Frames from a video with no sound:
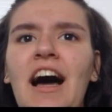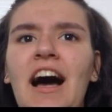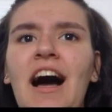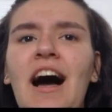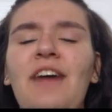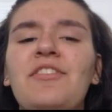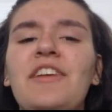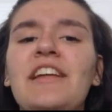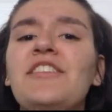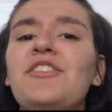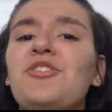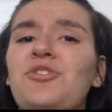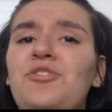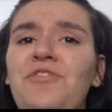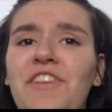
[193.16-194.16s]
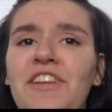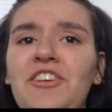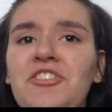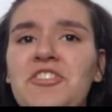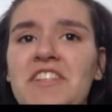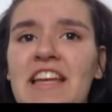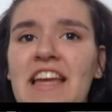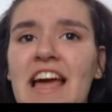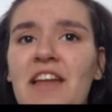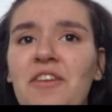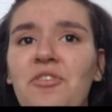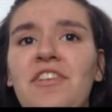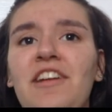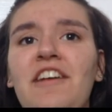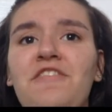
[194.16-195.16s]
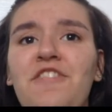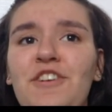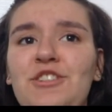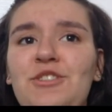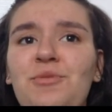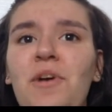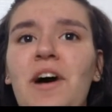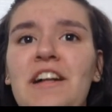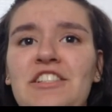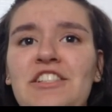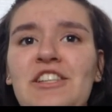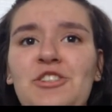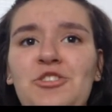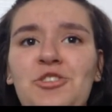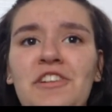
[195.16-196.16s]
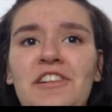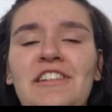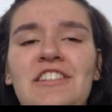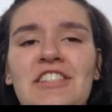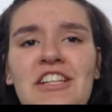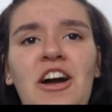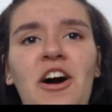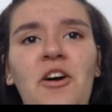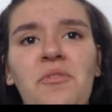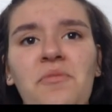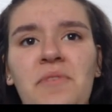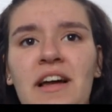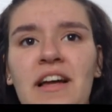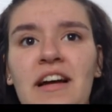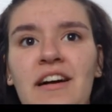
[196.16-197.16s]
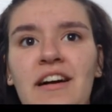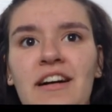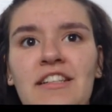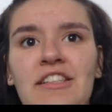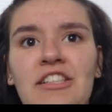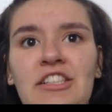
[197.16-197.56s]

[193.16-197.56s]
I'm getting those feels again when I first watched the trilogy. Oh my gosh.